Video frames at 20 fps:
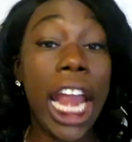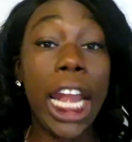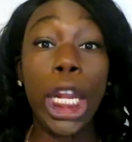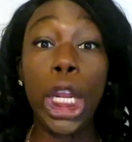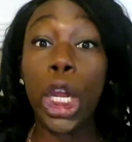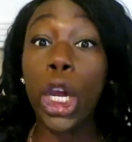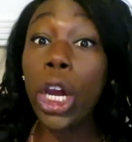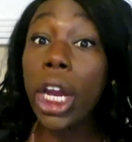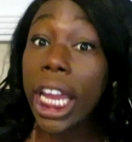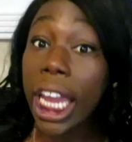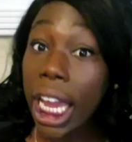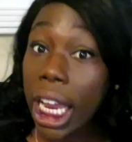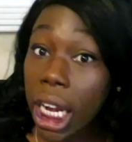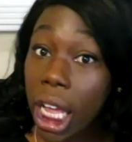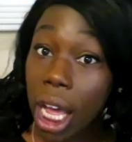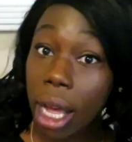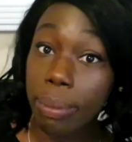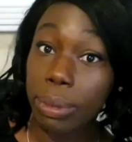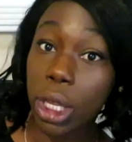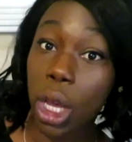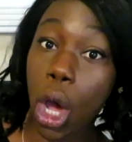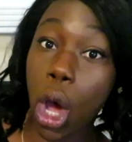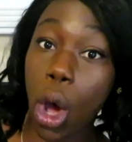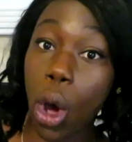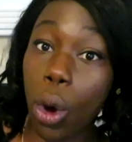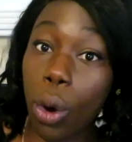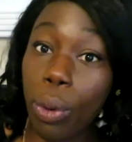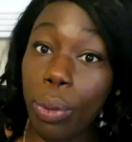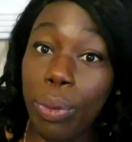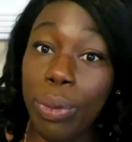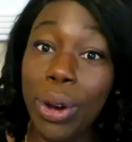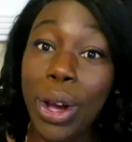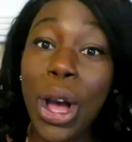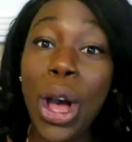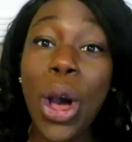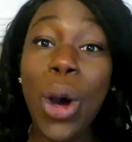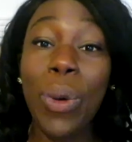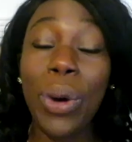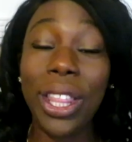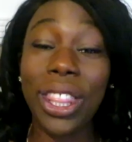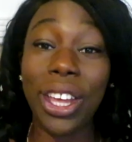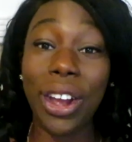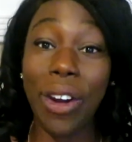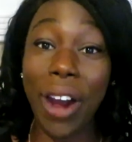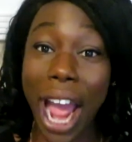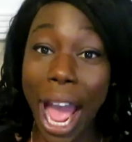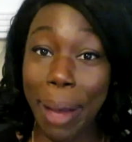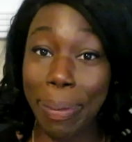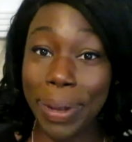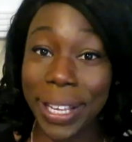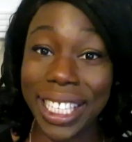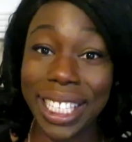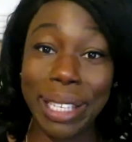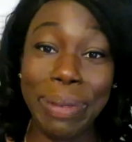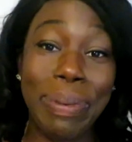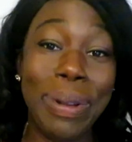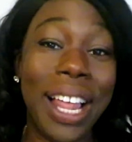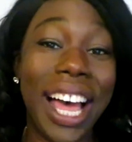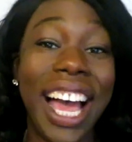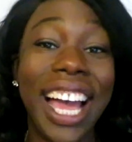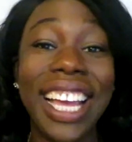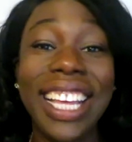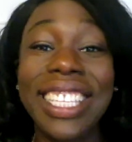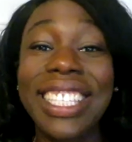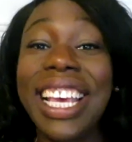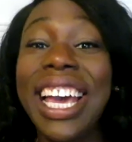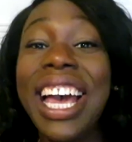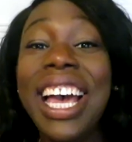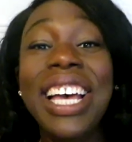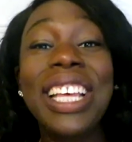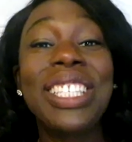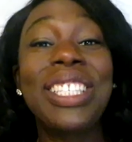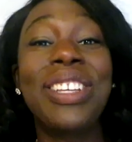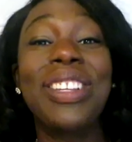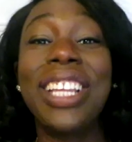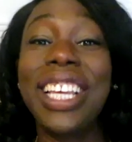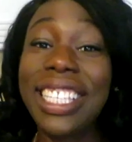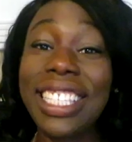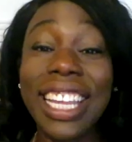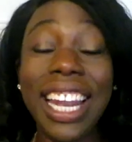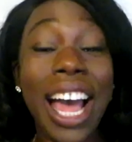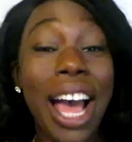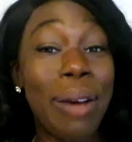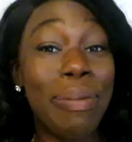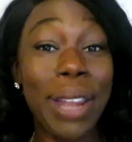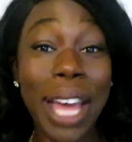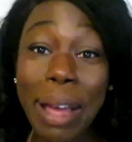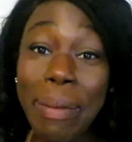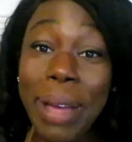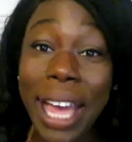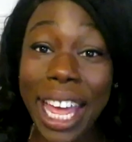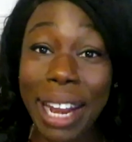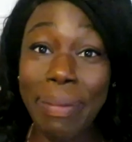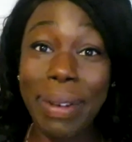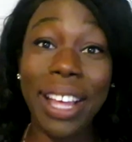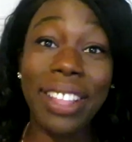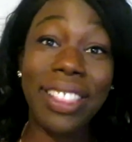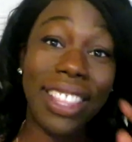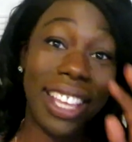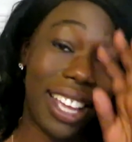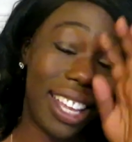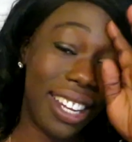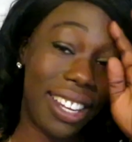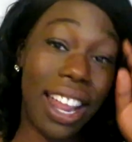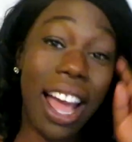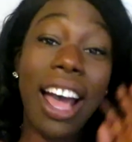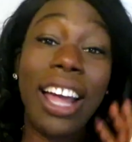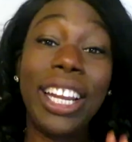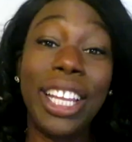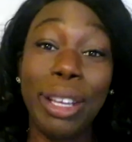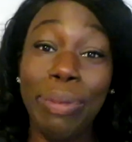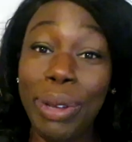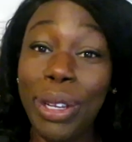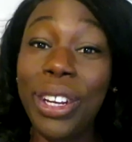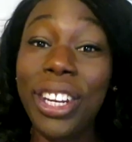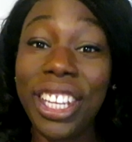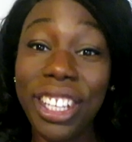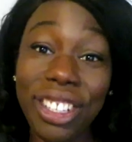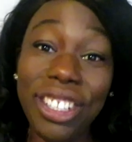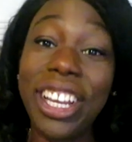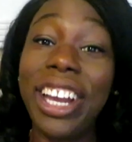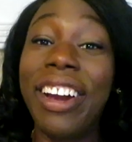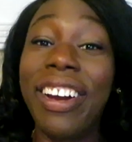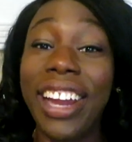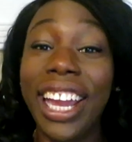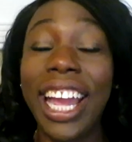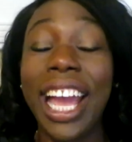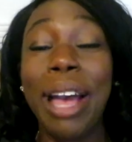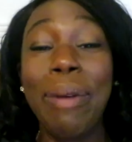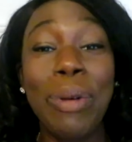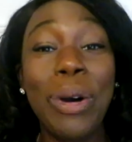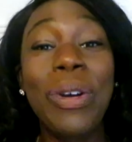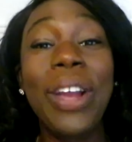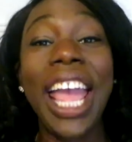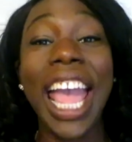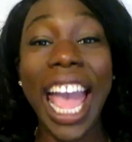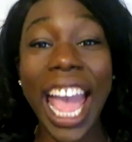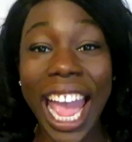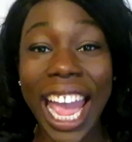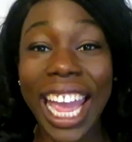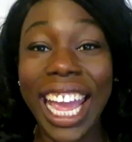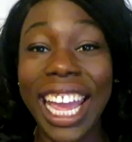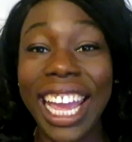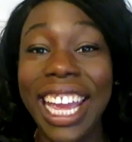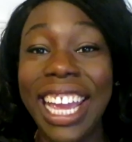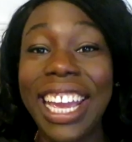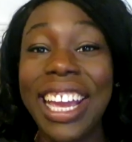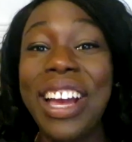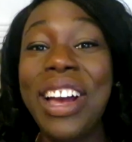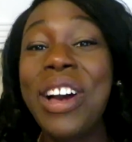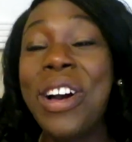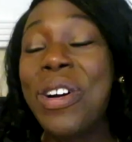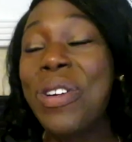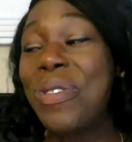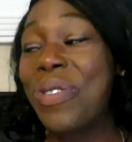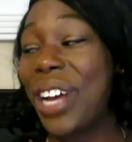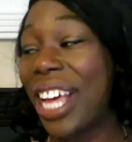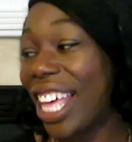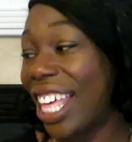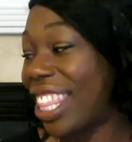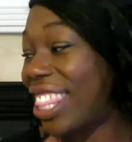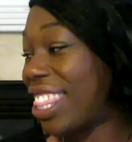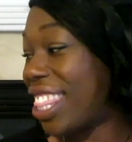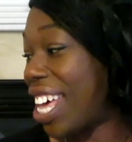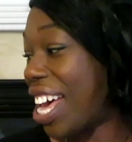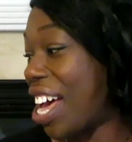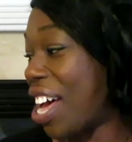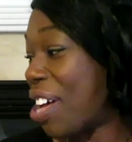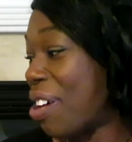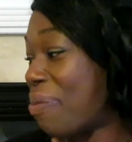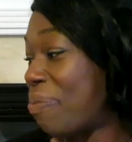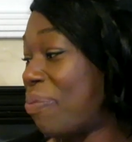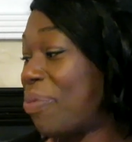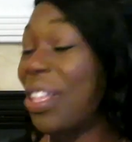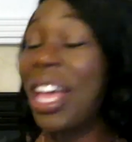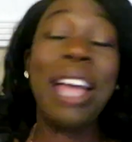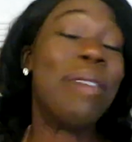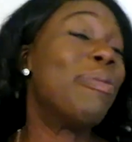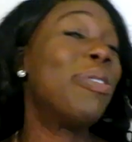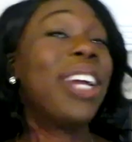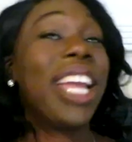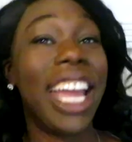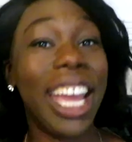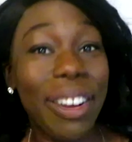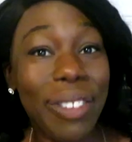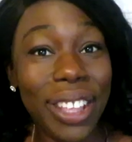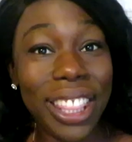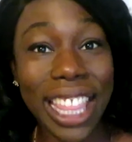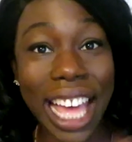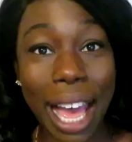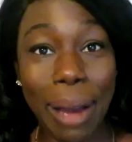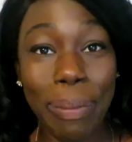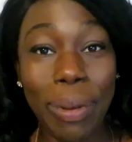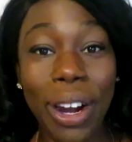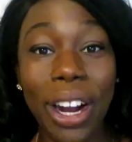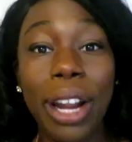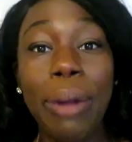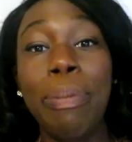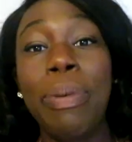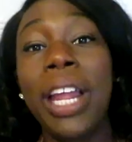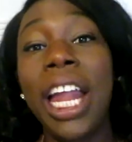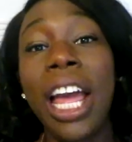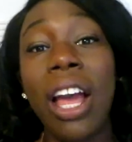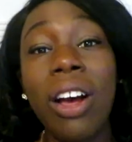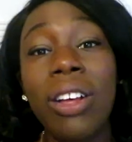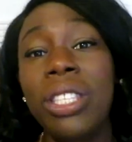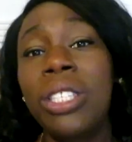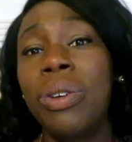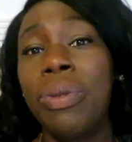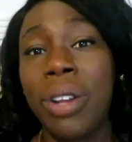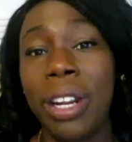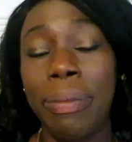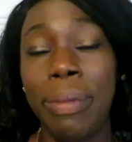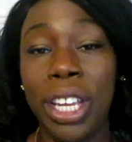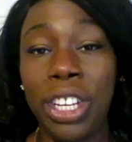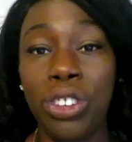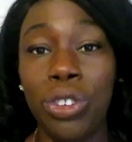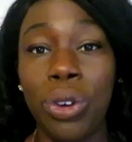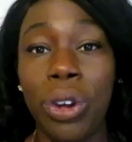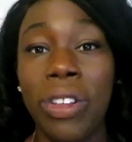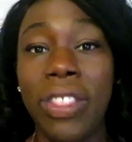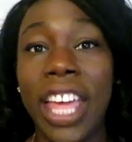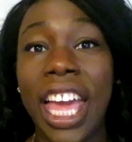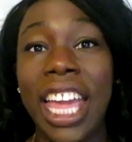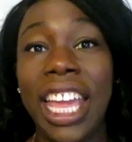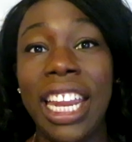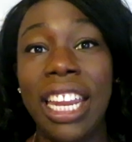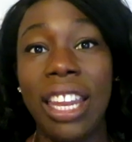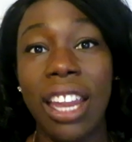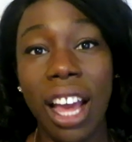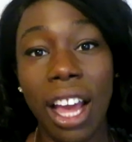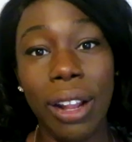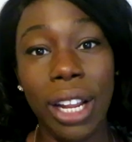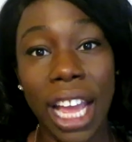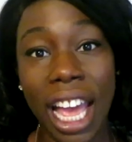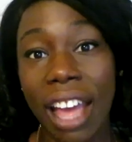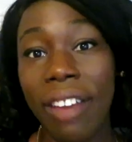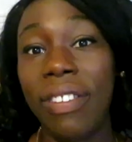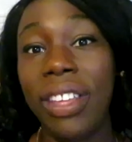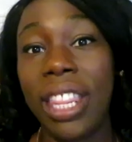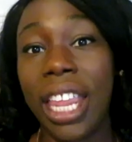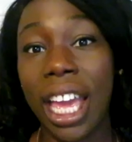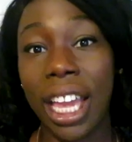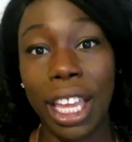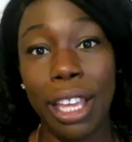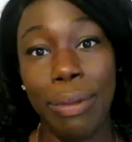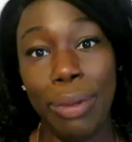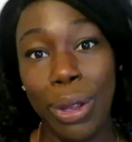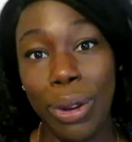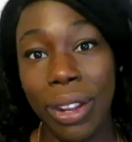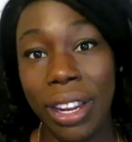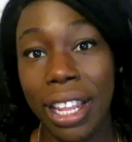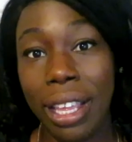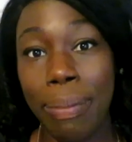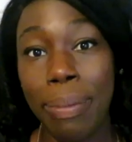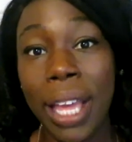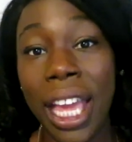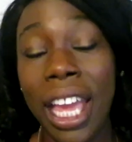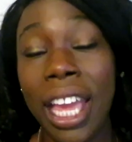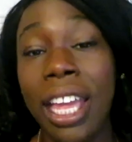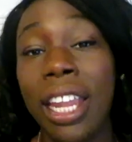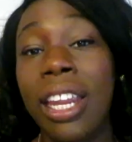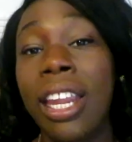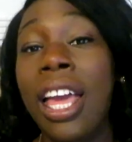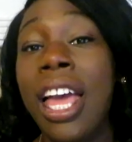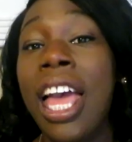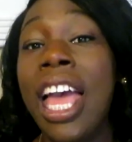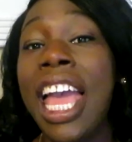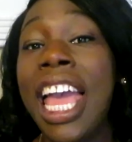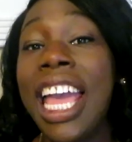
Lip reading: and your kid comes home with the crappy supplies? So listen, I'm not mad about the not community sharing. I'm okay with that part, but I also want to make sure that in not having that community bin,